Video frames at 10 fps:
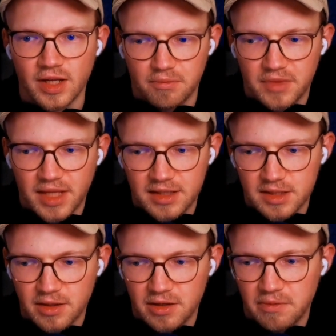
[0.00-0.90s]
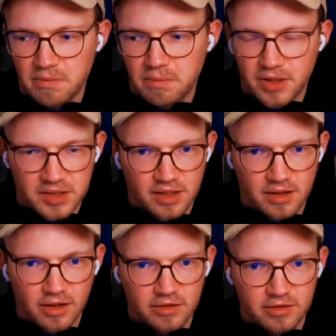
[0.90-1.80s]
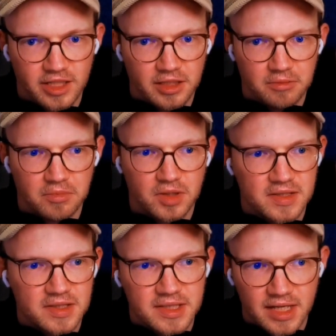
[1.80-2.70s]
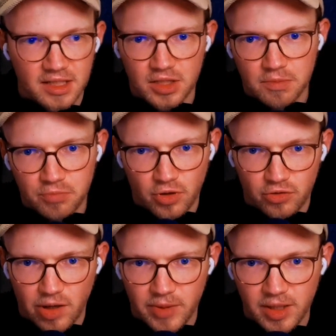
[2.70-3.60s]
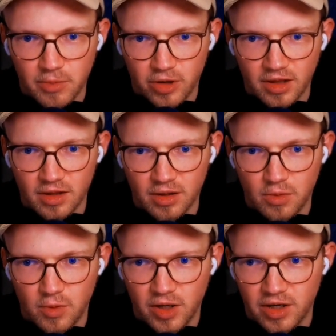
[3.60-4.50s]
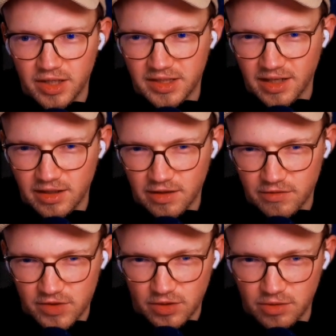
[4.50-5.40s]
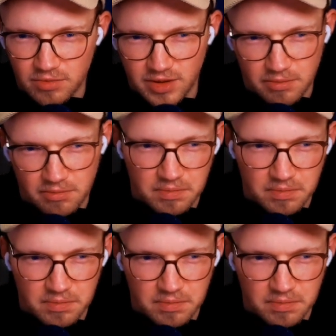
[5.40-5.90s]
that's a particularly distinct programming model where it kind of gives you kind of